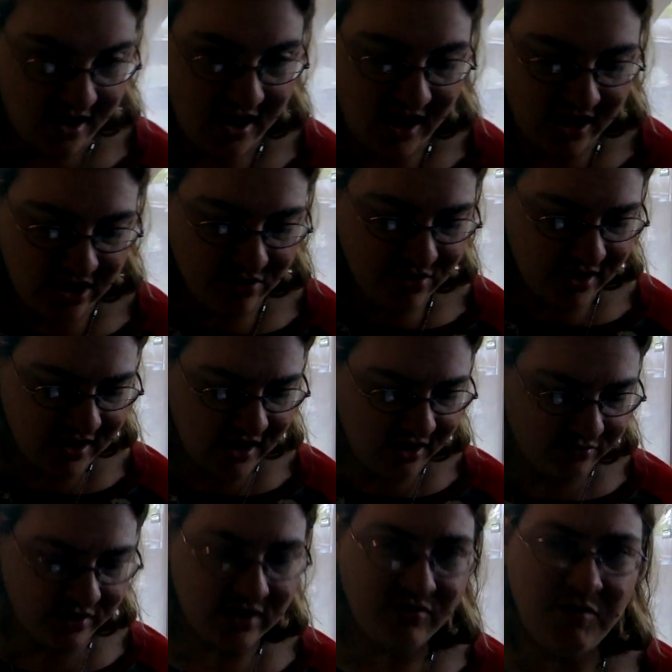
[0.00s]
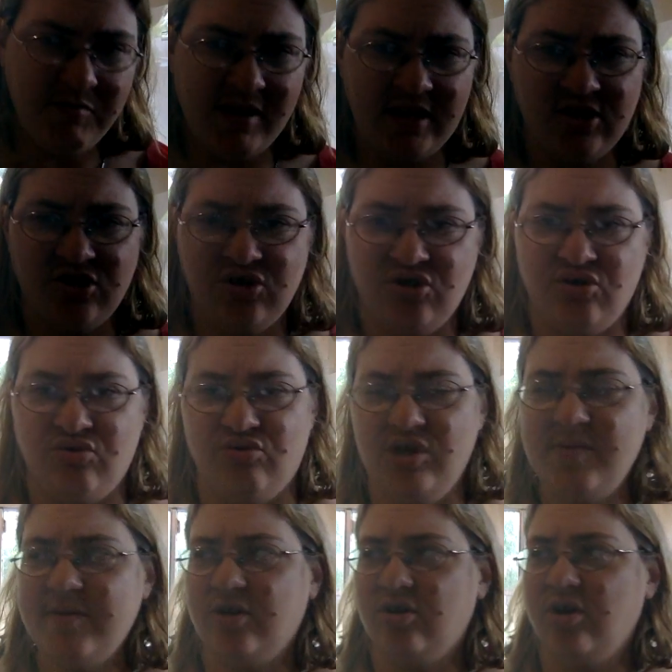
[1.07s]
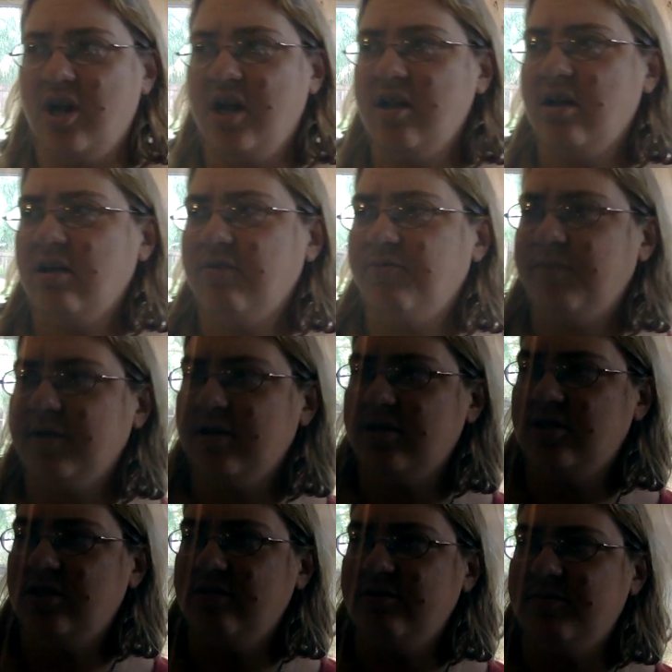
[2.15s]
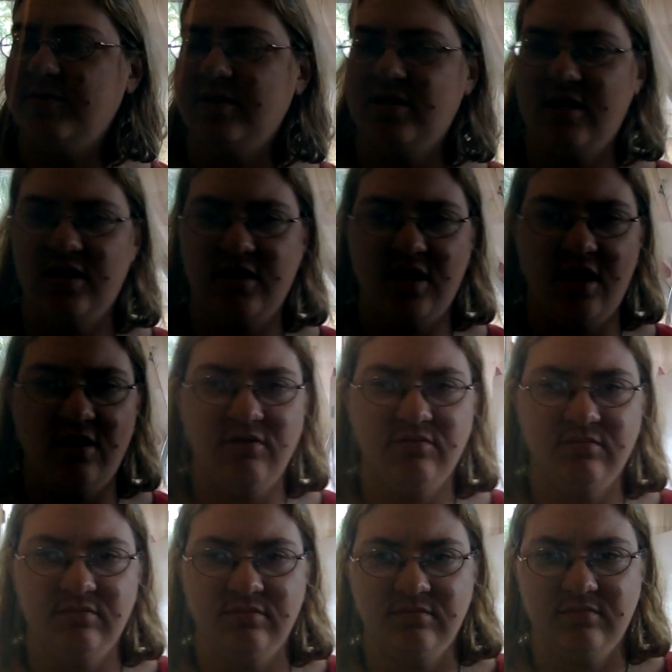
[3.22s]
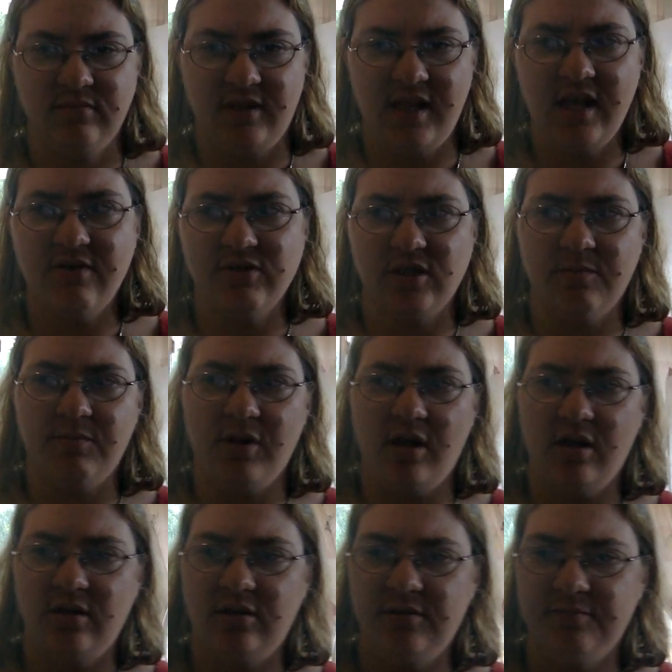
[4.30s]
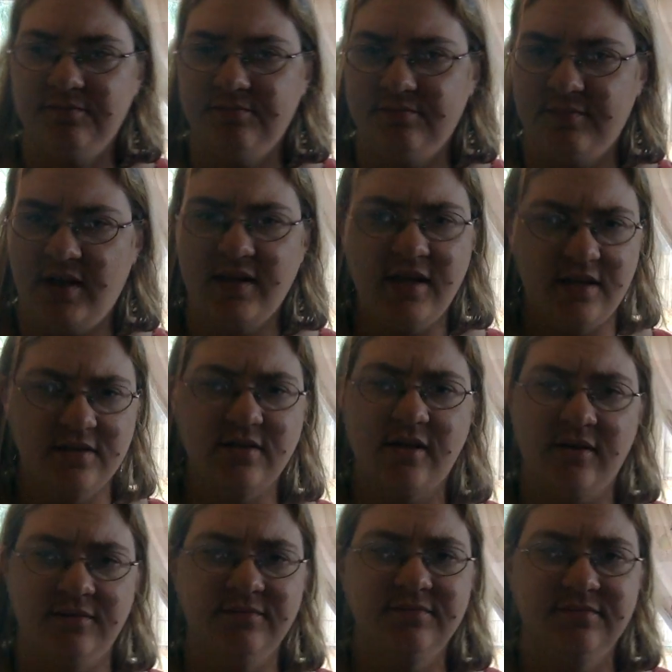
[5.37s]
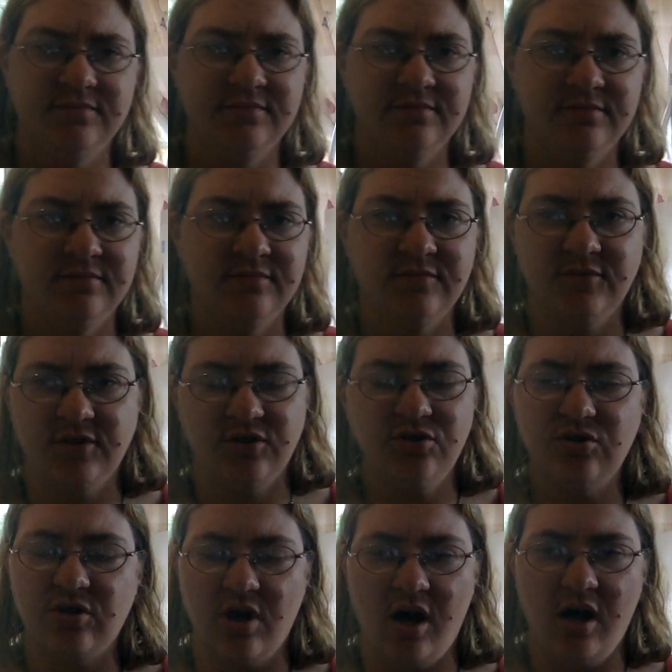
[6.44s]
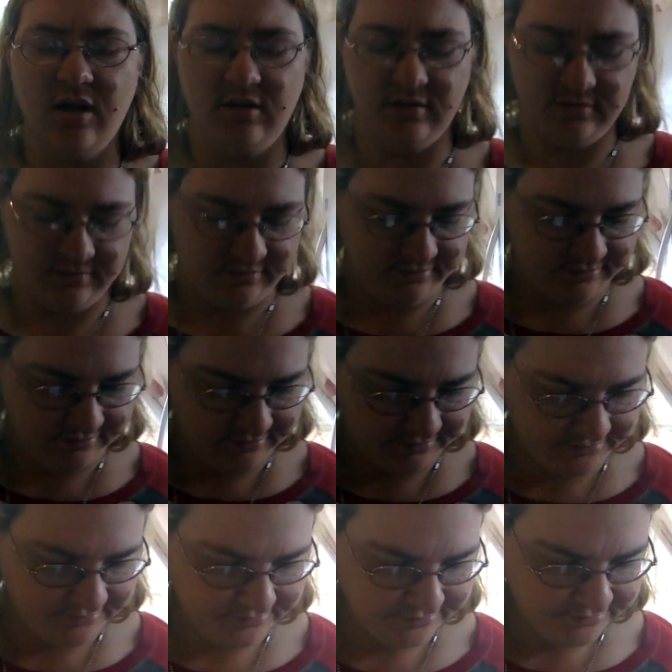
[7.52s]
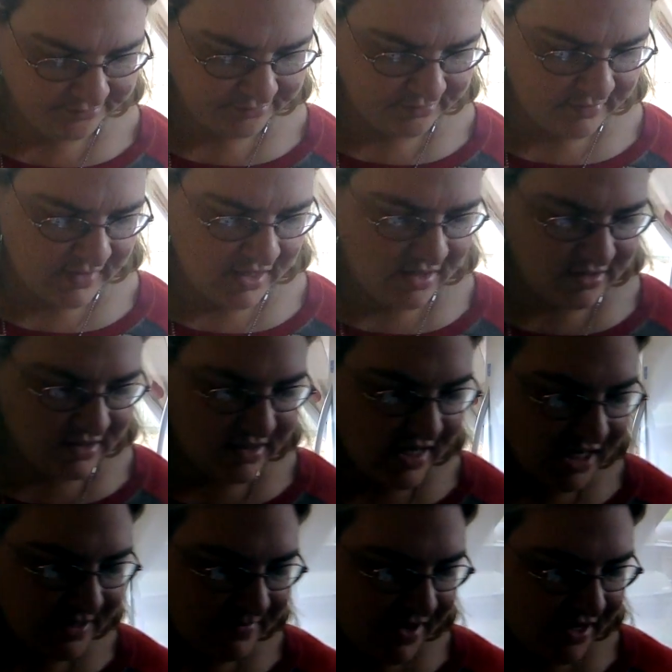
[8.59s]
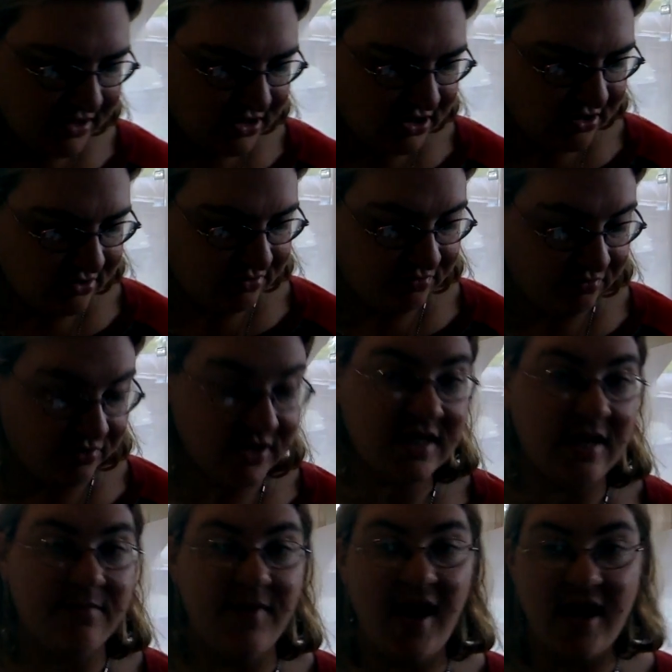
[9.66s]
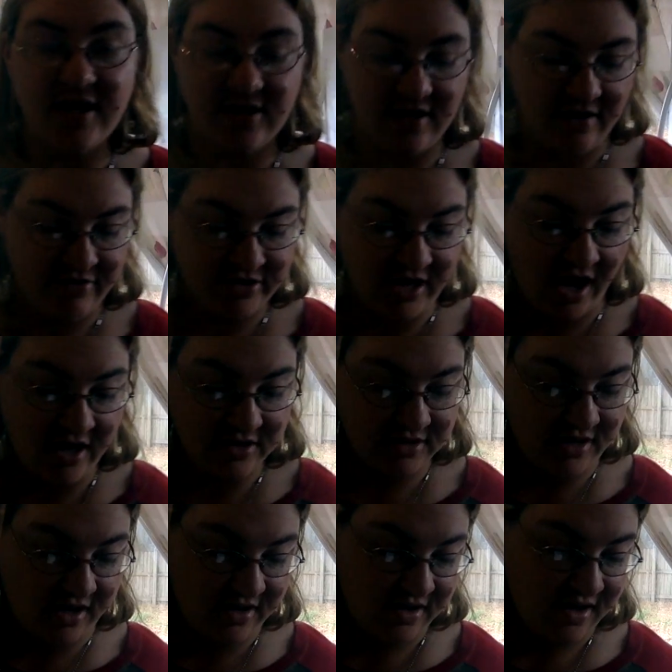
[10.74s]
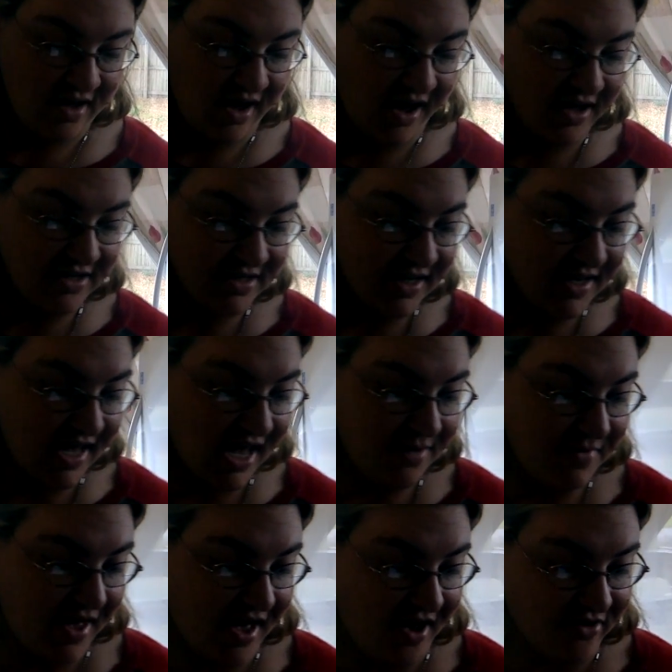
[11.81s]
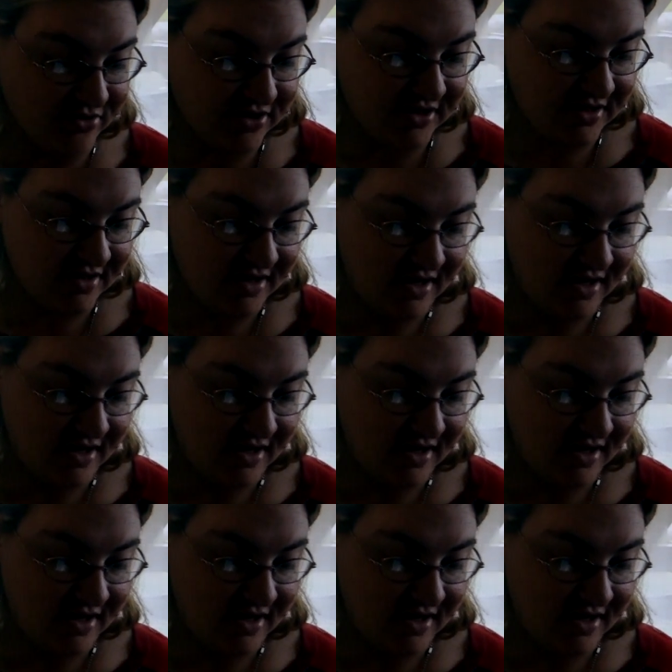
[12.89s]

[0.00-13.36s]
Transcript: And you could hear one of them, like, screaming her head off because she was being kicked out. I think it was the blonde. I think so. Good God. So the next match wasn't a match. It was Asuka. Asuka came out